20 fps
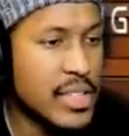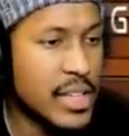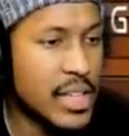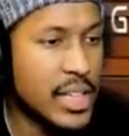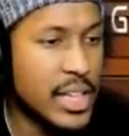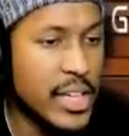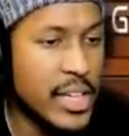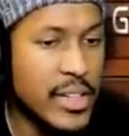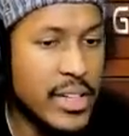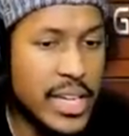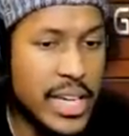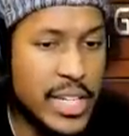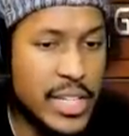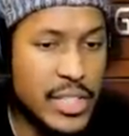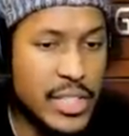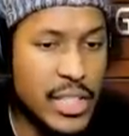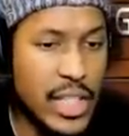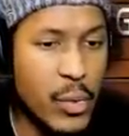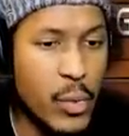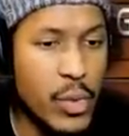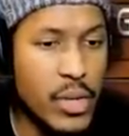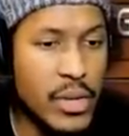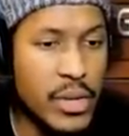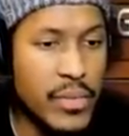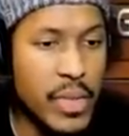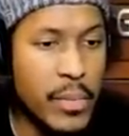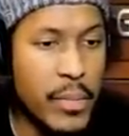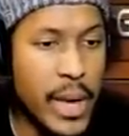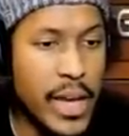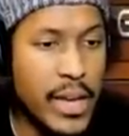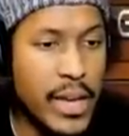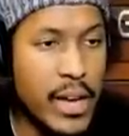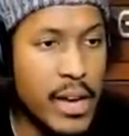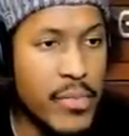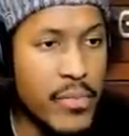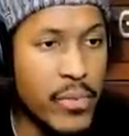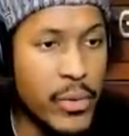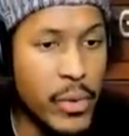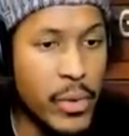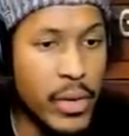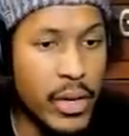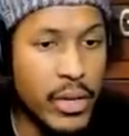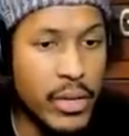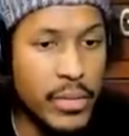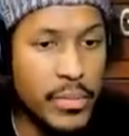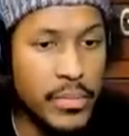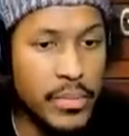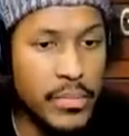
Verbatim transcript: against the clear danger that one of them might come for it.